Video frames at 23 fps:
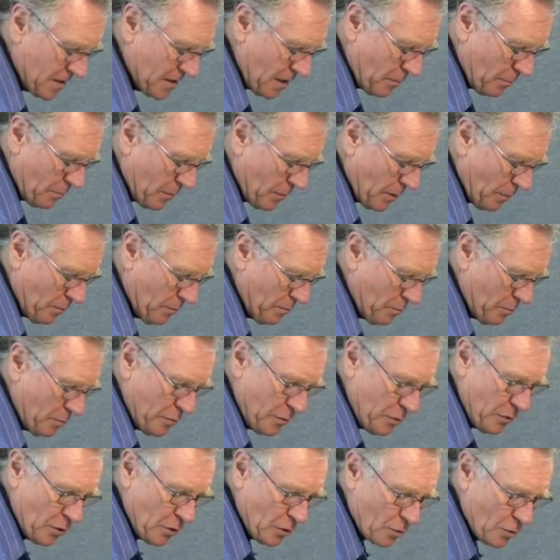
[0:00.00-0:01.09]
not a
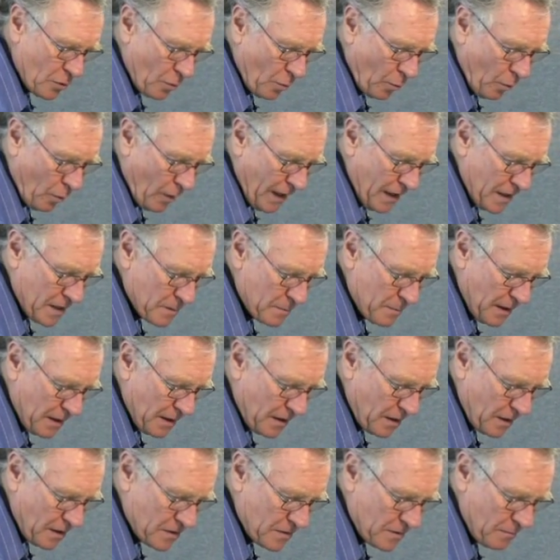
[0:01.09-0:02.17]
pure white is
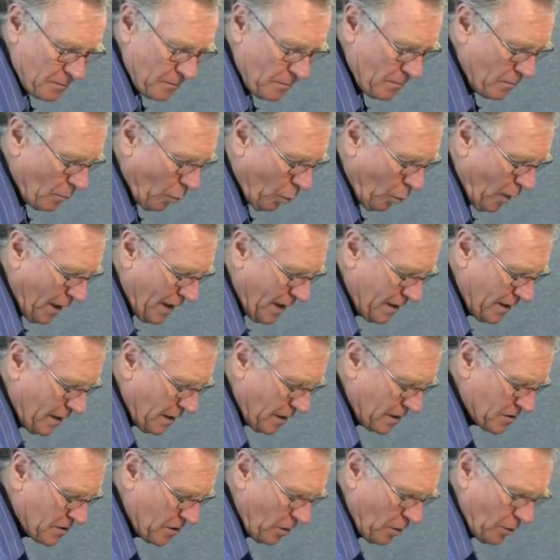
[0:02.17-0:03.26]
because white
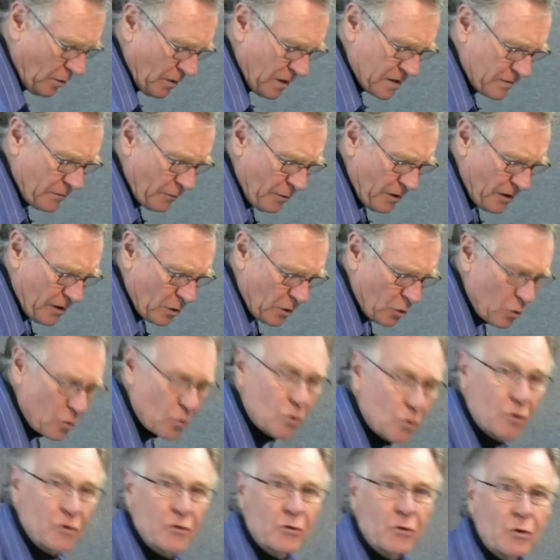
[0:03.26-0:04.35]
on its own is very
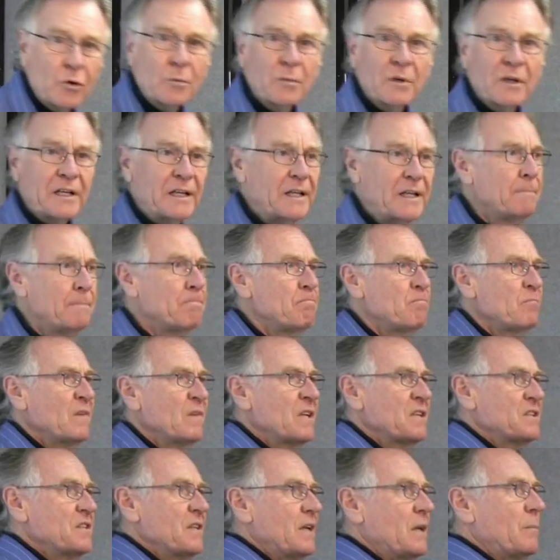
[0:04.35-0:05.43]
cool normally.
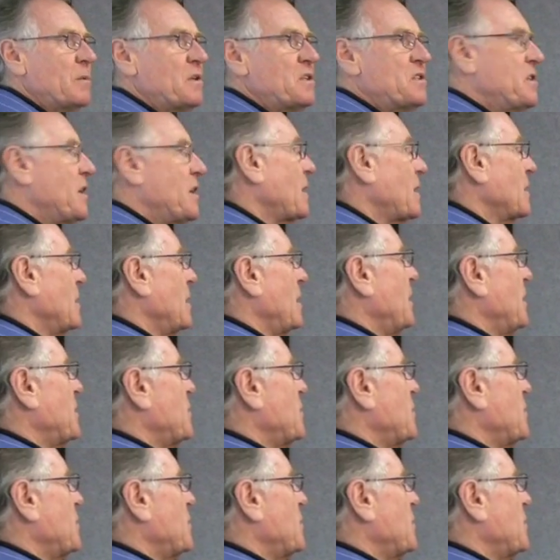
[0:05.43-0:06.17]
It's not a particularly